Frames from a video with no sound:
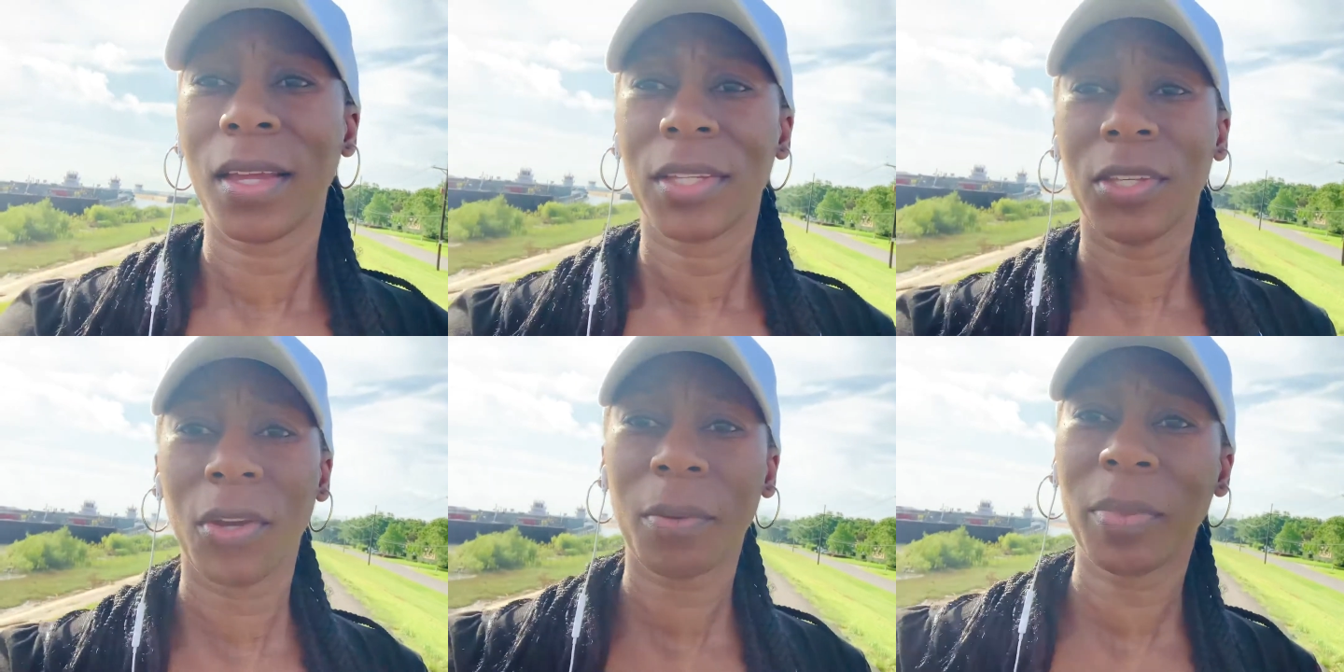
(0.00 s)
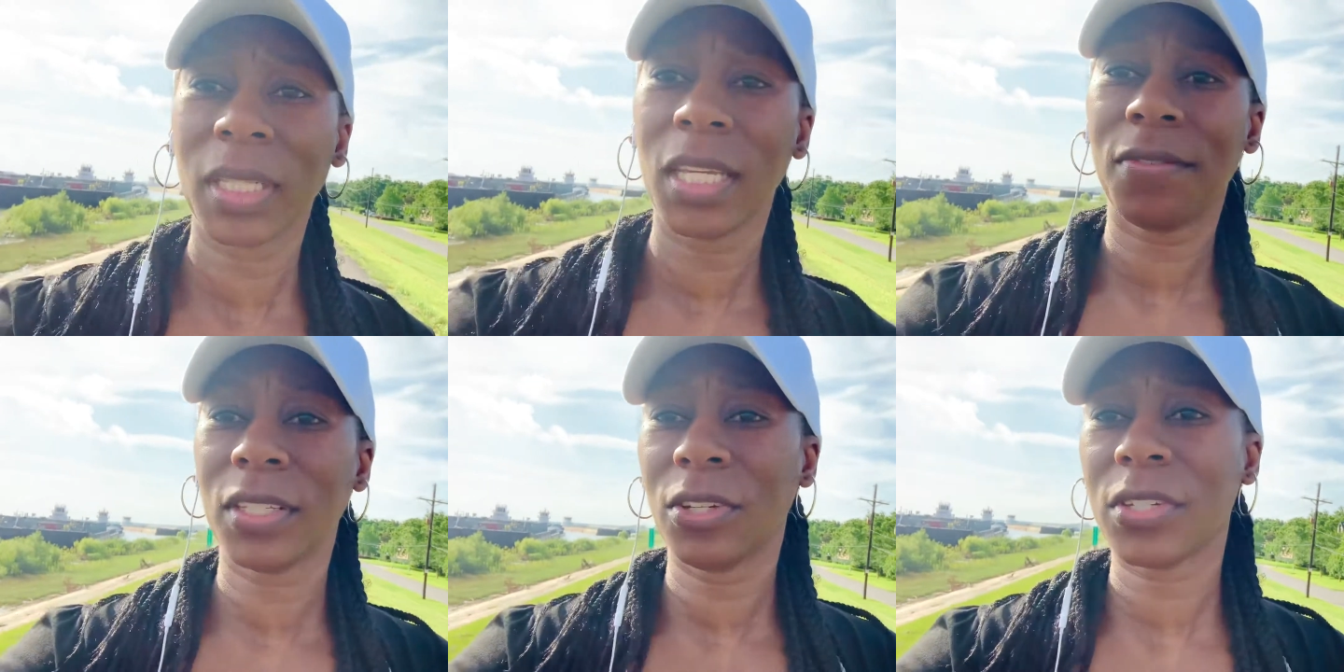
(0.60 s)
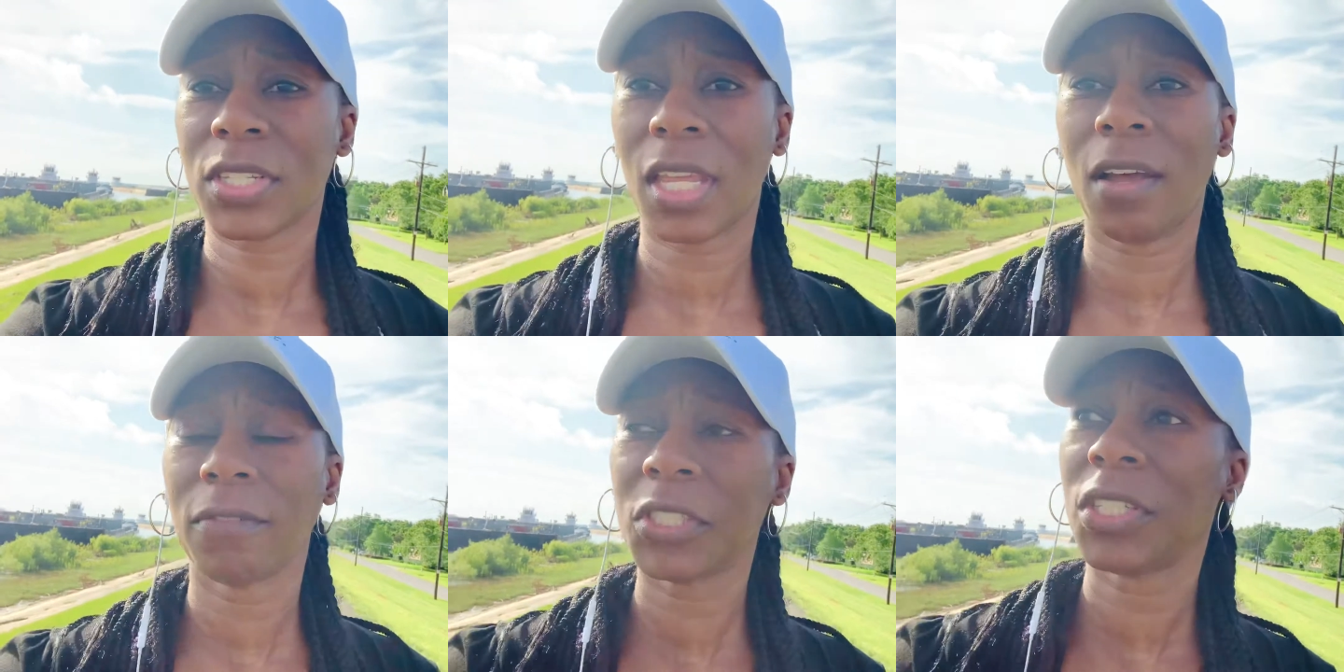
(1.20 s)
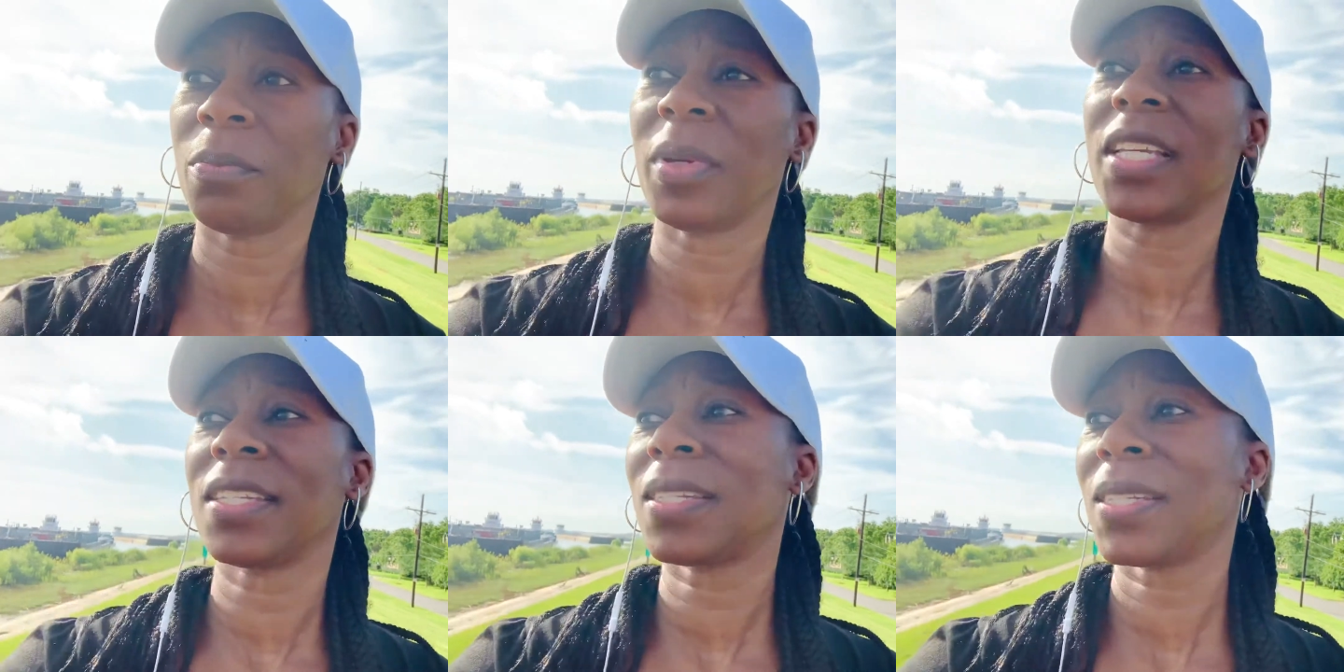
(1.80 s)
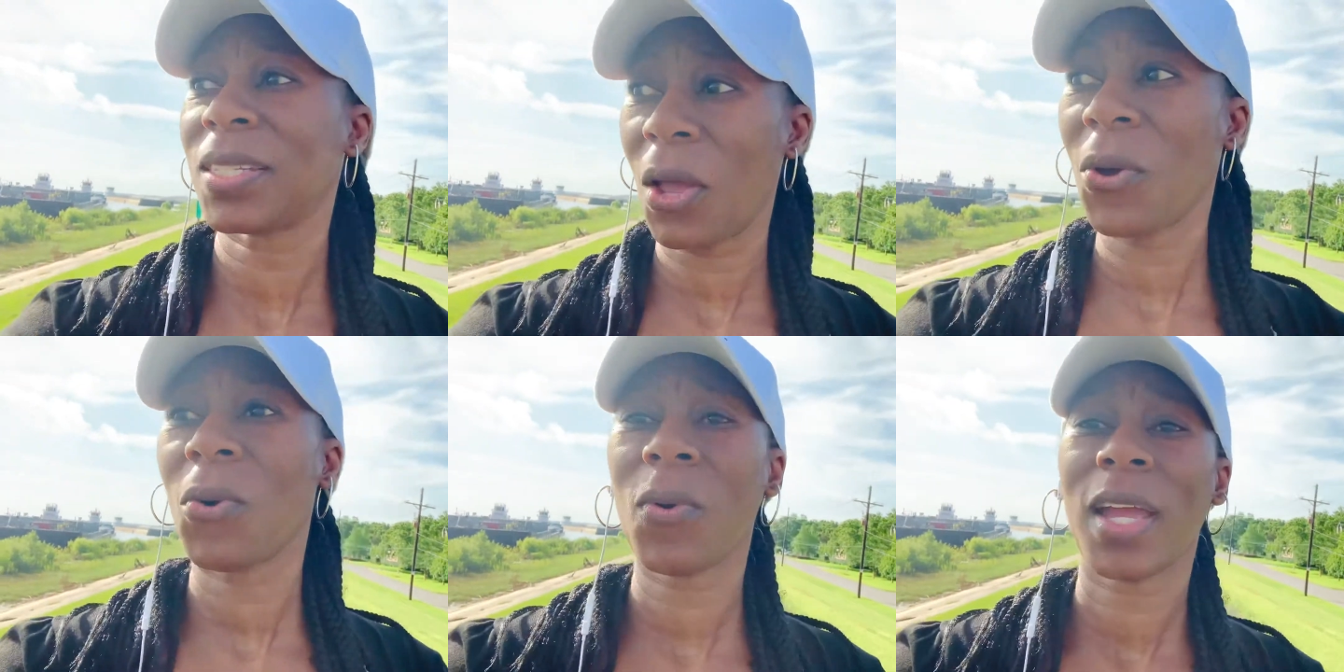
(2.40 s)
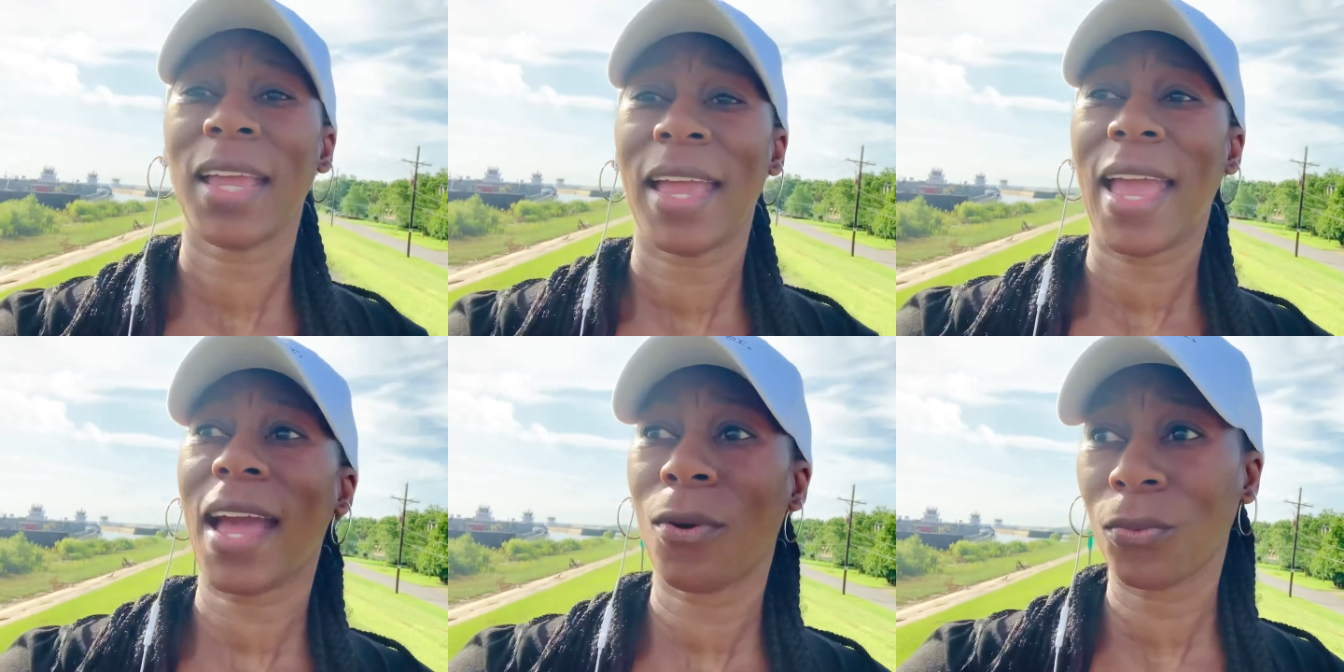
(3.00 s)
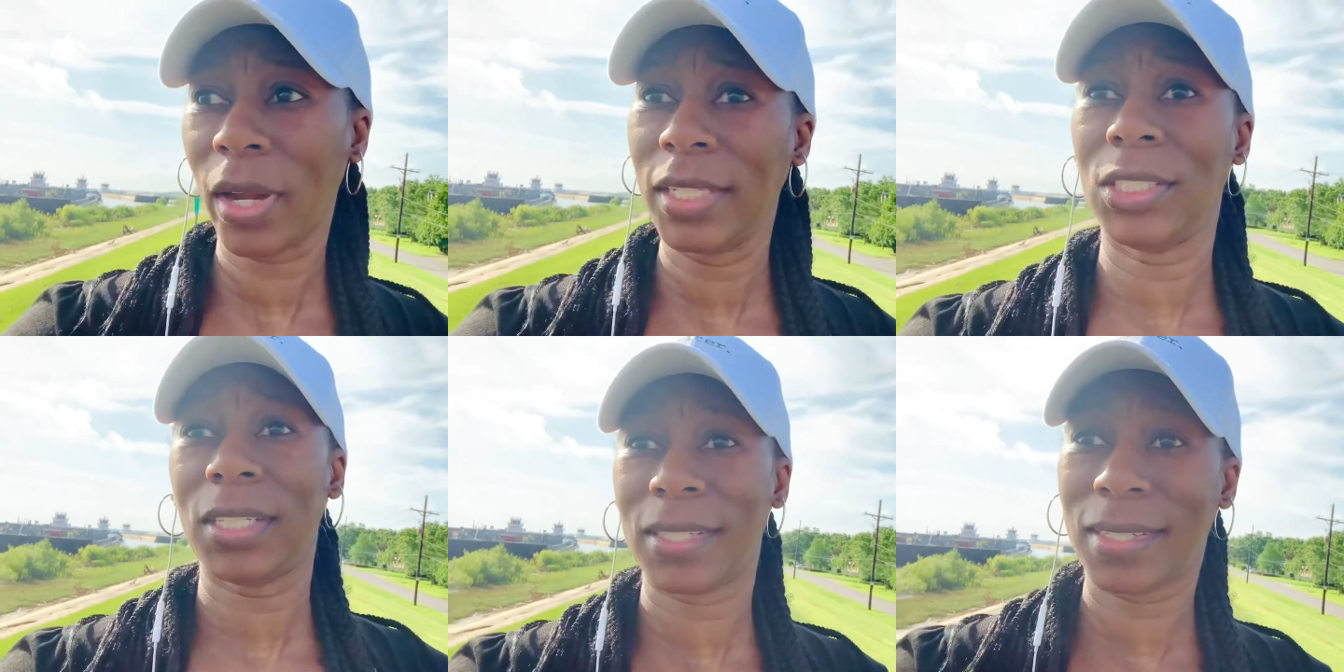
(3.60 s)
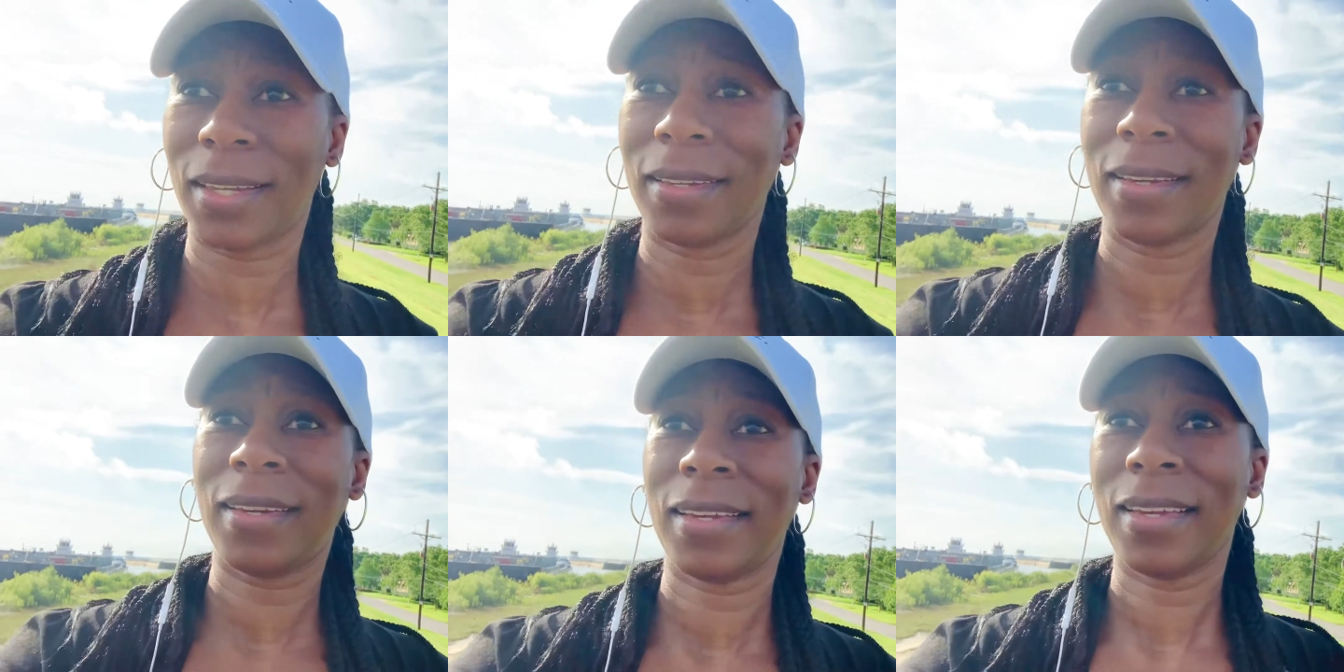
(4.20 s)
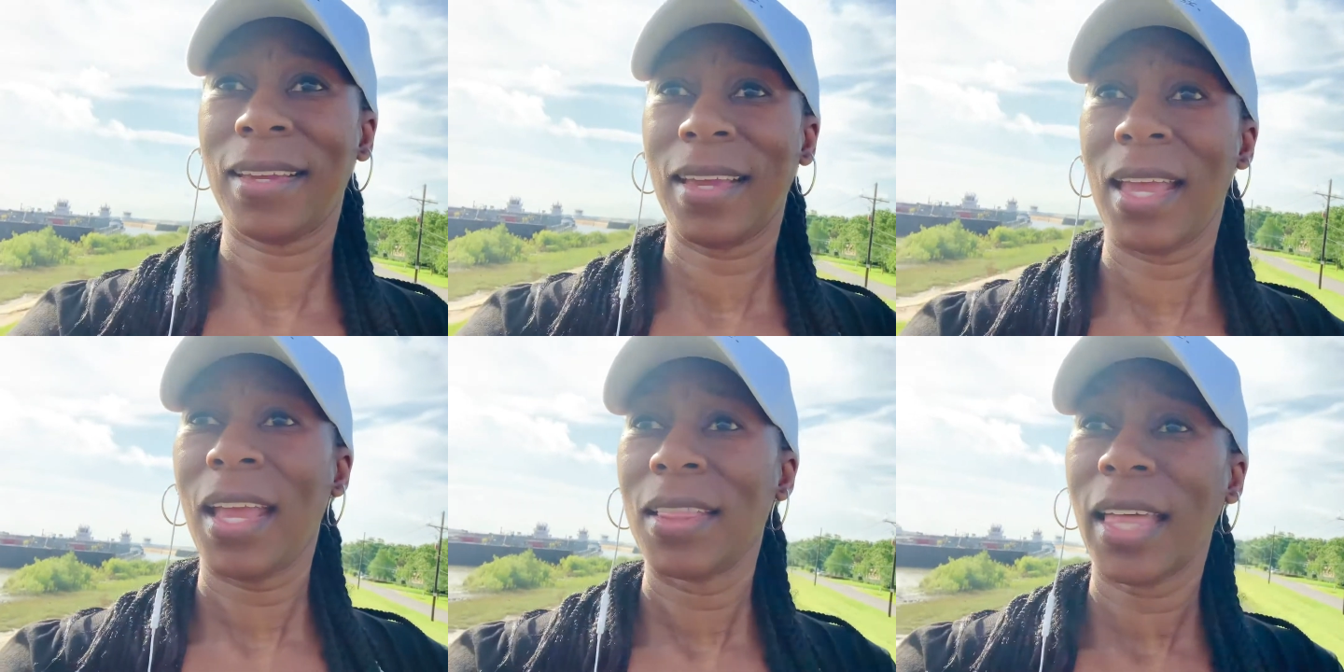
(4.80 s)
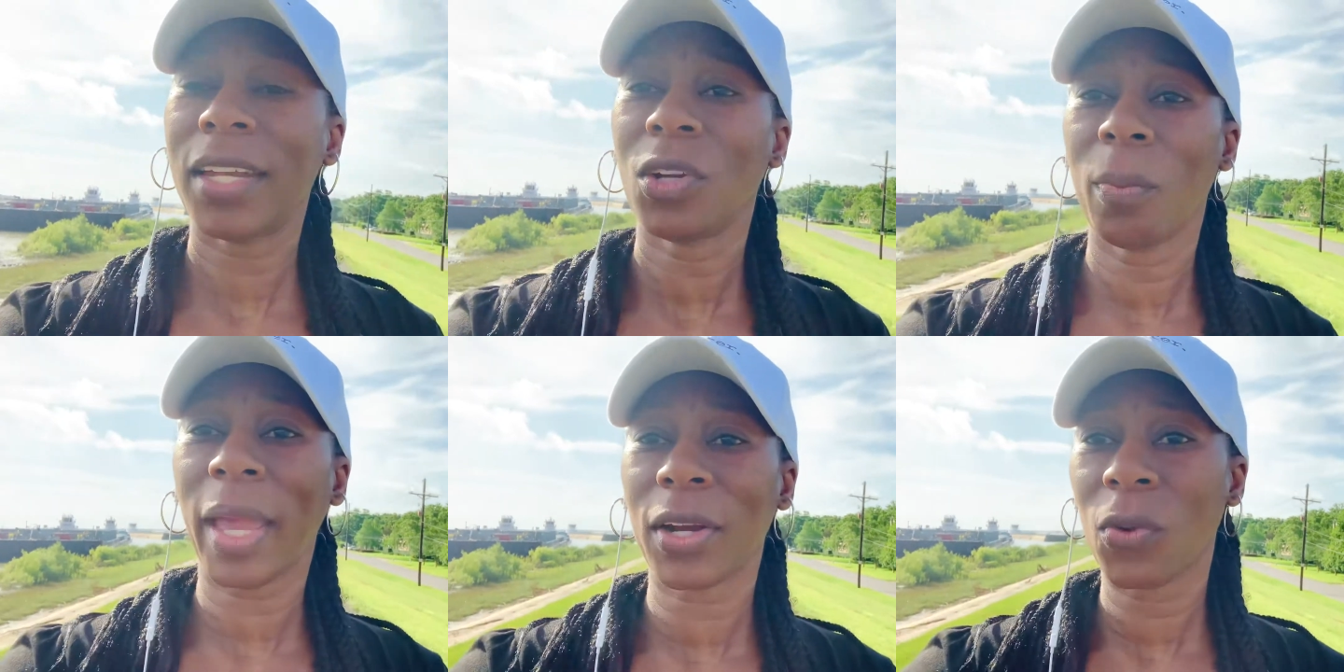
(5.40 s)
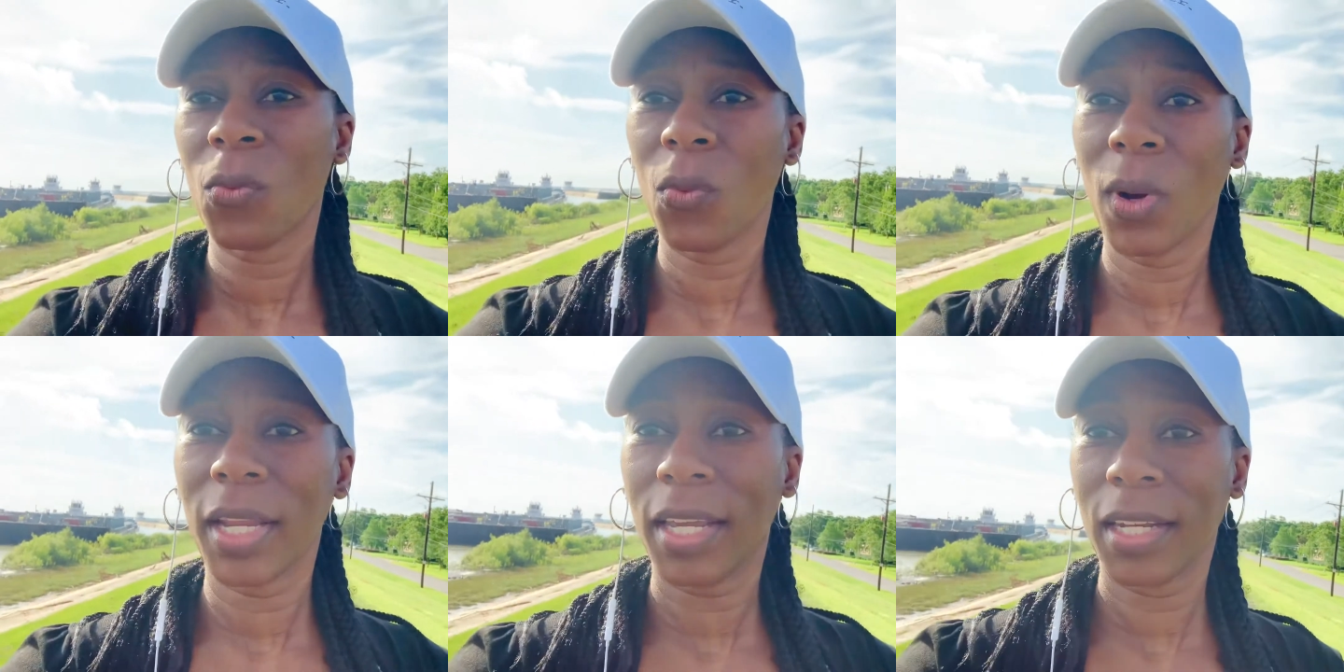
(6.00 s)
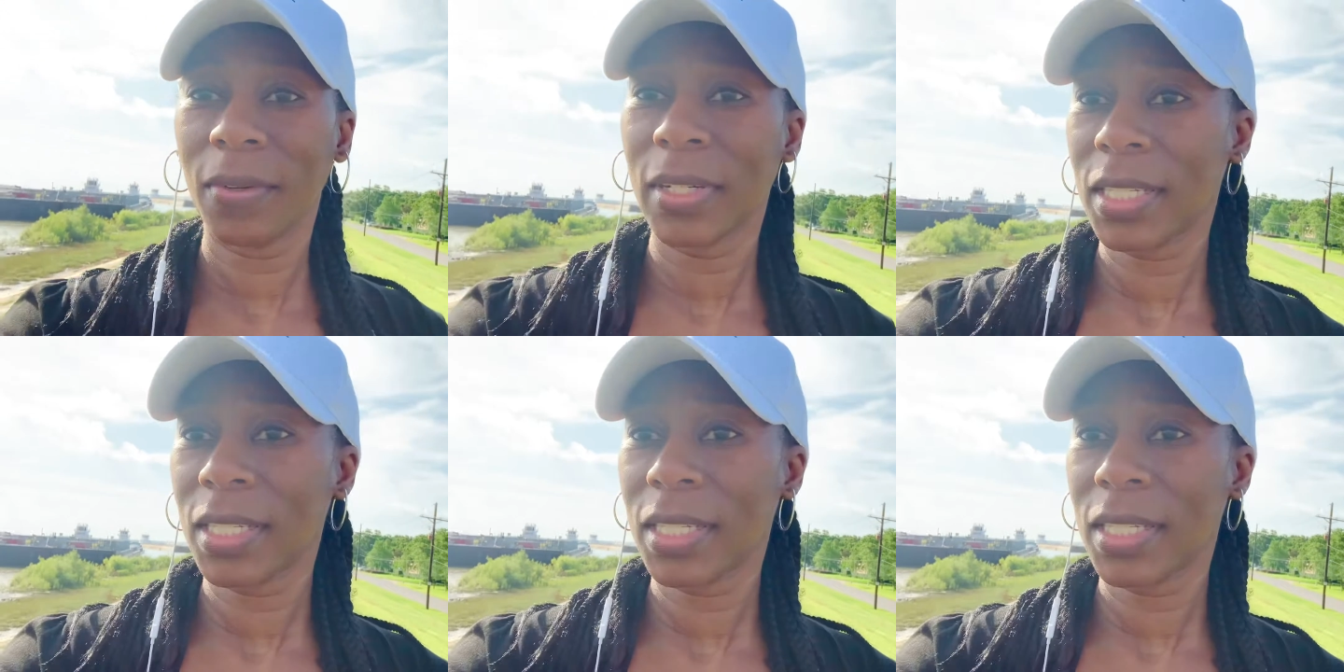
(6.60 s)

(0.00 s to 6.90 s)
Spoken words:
Your belief in yourself should be so outrageous that no matter what anyone